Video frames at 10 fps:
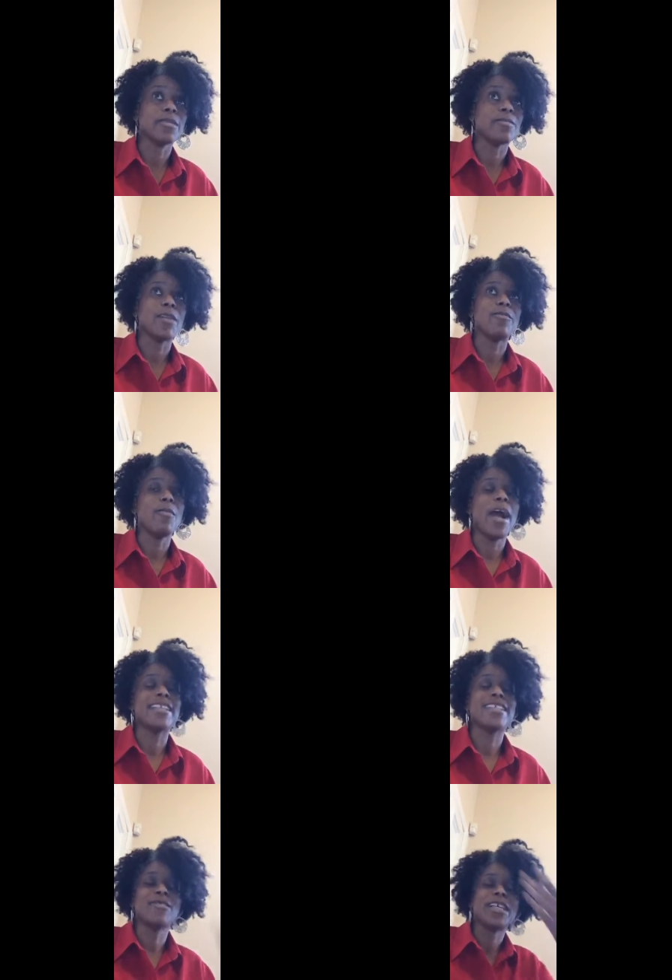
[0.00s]

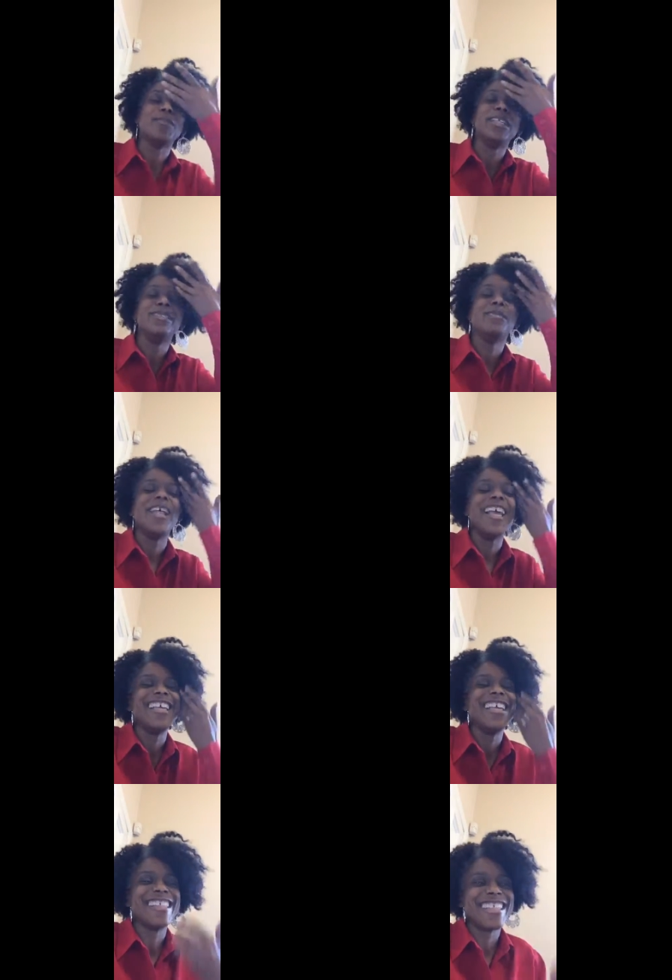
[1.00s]
mind just went completely
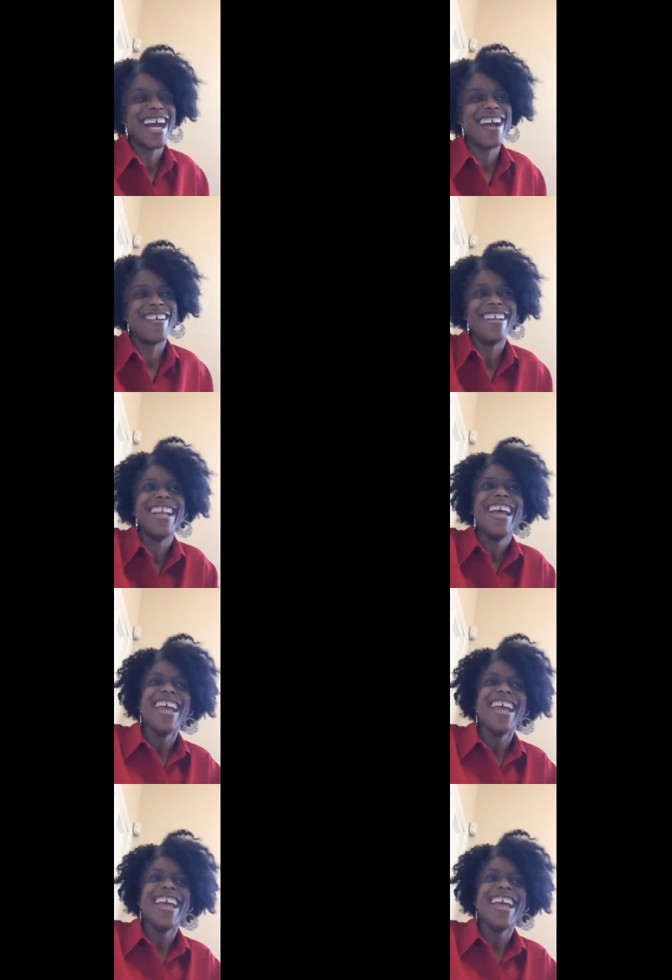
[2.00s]
blank. Sorry.